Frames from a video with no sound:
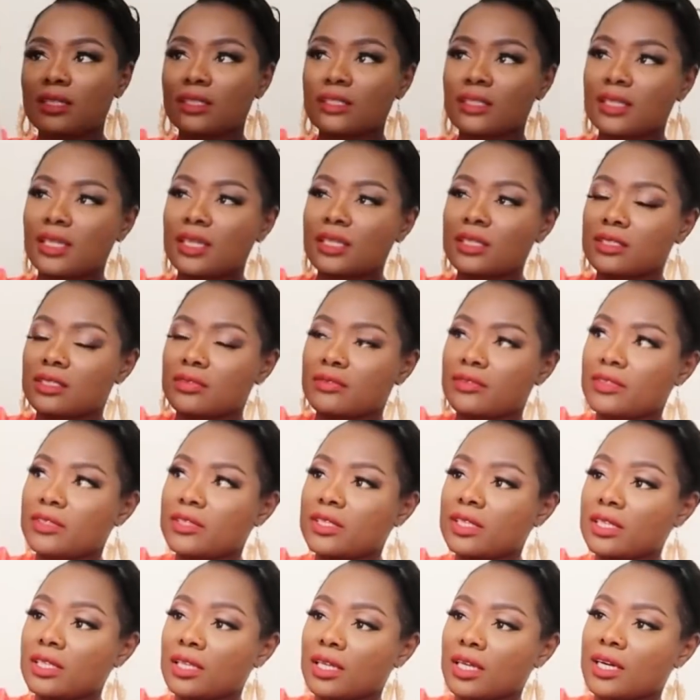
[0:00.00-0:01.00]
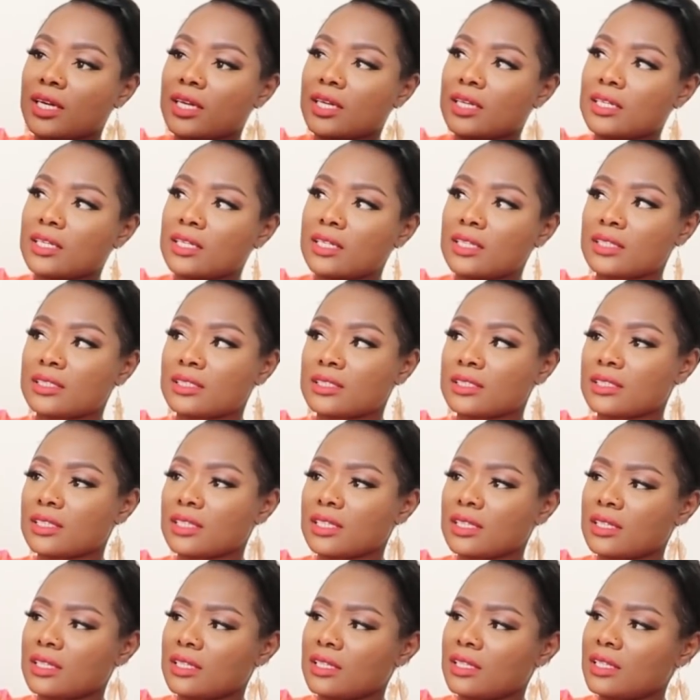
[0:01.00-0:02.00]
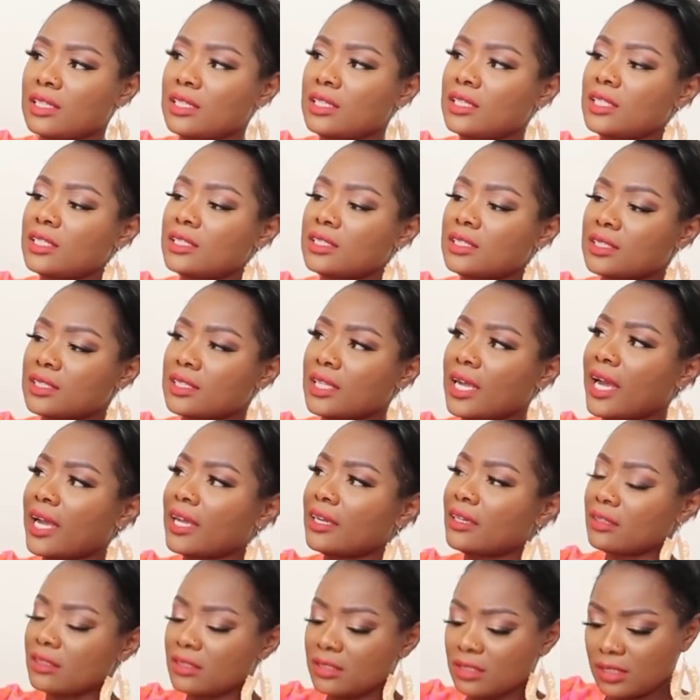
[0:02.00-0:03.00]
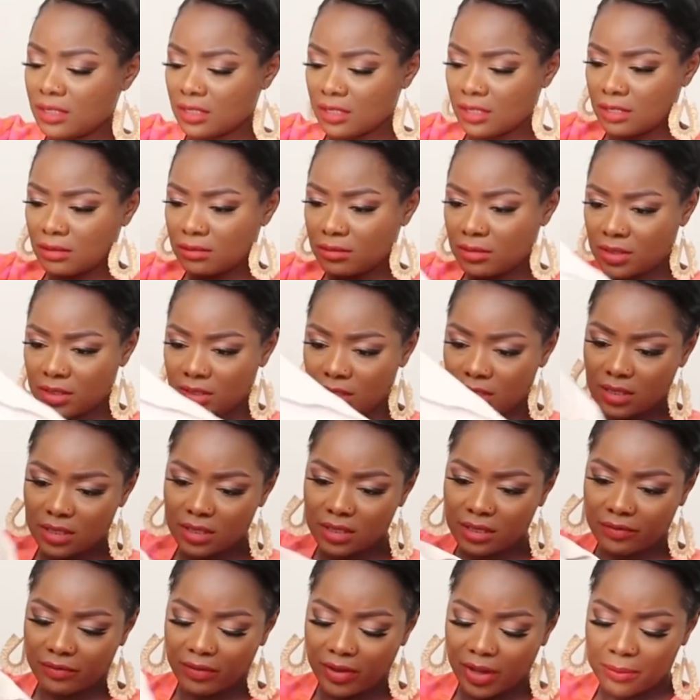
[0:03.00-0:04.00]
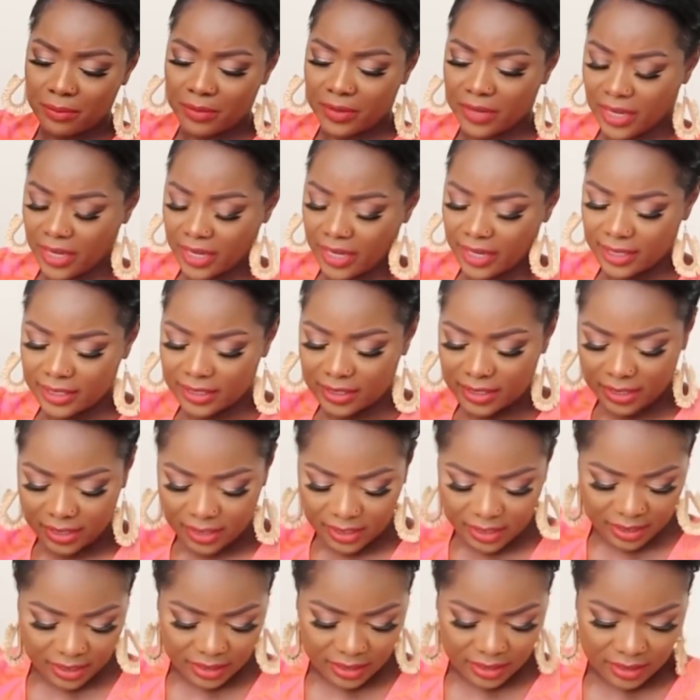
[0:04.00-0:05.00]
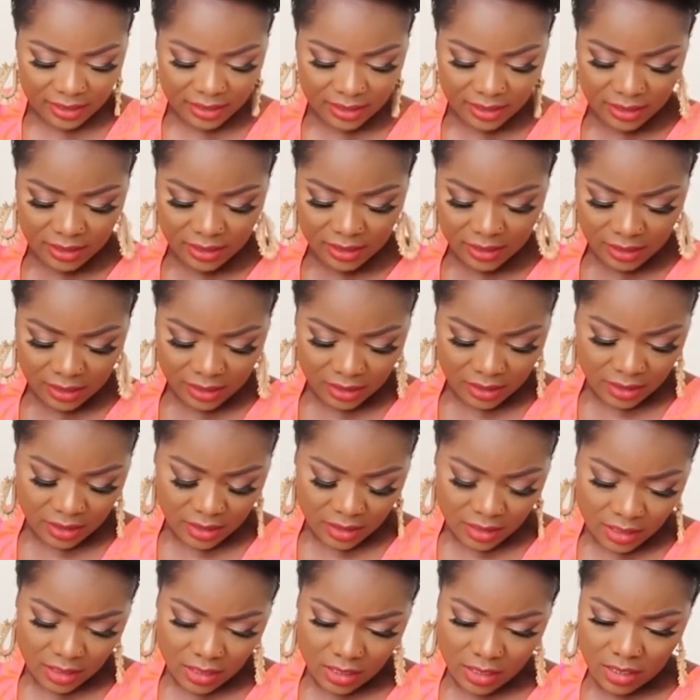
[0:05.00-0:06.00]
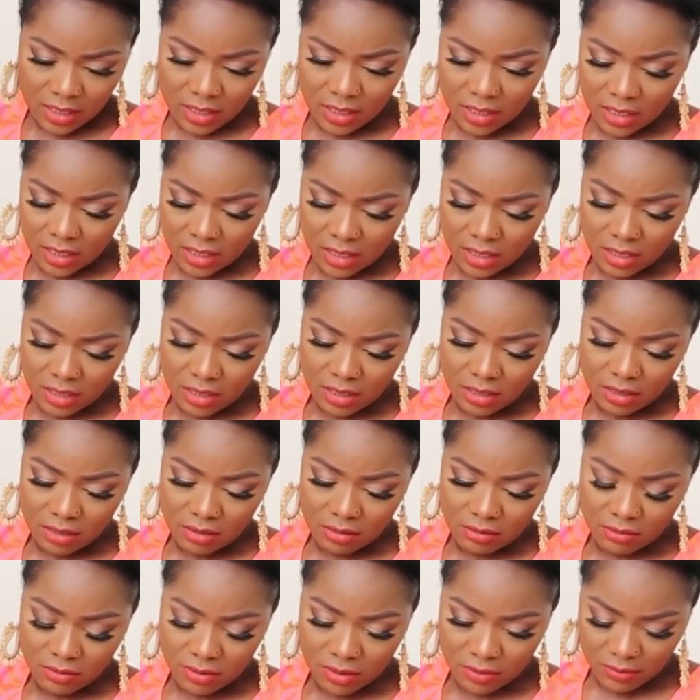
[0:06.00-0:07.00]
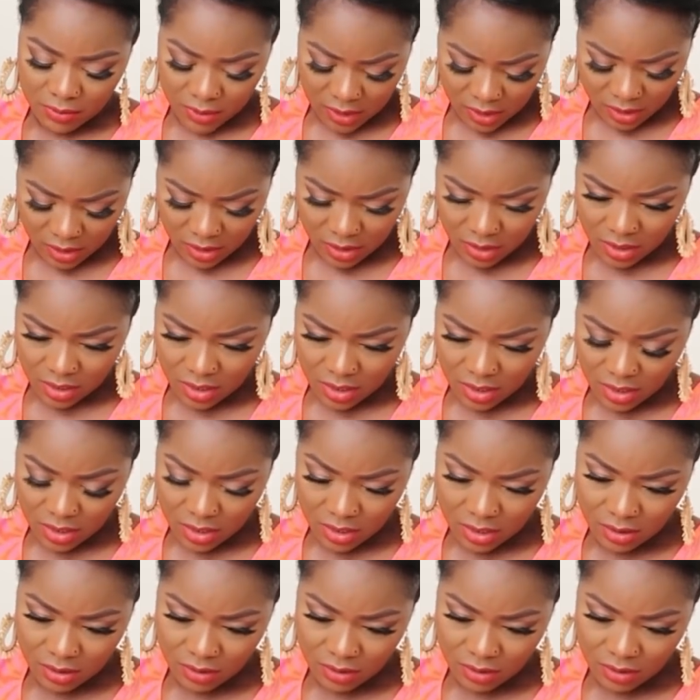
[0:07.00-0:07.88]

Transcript: look like. It's fully lined. It's like a linen style. Let me see the fabric content. Let me see.